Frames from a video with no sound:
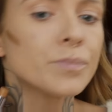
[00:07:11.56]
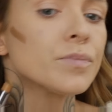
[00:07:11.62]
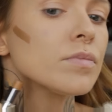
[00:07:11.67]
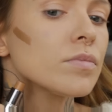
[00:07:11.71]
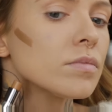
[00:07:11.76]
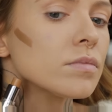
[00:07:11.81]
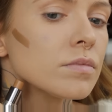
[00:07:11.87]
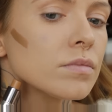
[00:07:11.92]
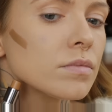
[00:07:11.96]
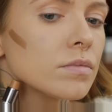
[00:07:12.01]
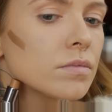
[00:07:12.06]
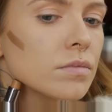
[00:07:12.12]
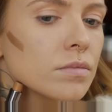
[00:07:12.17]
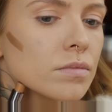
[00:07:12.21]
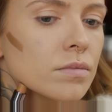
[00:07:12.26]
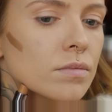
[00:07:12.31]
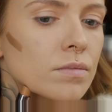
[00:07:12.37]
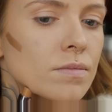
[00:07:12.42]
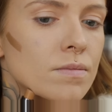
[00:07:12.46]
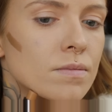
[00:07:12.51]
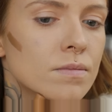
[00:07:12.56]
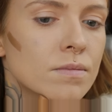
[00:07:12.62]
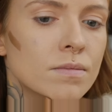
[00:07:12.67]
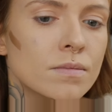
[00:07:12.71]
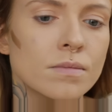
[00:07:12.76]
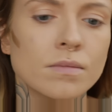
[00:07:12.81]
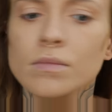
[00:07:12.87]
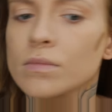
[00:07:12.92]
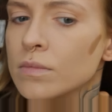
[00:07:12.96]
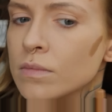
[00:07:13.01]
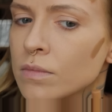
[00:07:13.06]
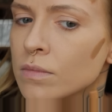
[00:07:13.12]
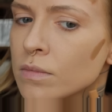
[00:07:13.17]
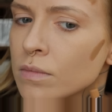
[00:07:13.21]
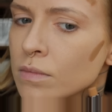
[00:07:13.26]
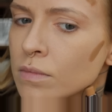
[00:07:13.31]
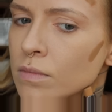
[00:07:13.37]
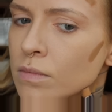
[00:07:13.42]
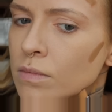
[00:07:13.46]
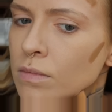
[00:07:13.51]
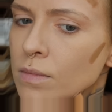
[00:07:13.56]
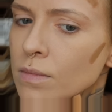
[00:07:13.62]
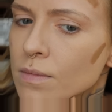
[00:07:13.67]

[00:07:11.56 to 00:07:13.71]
(no one is talking)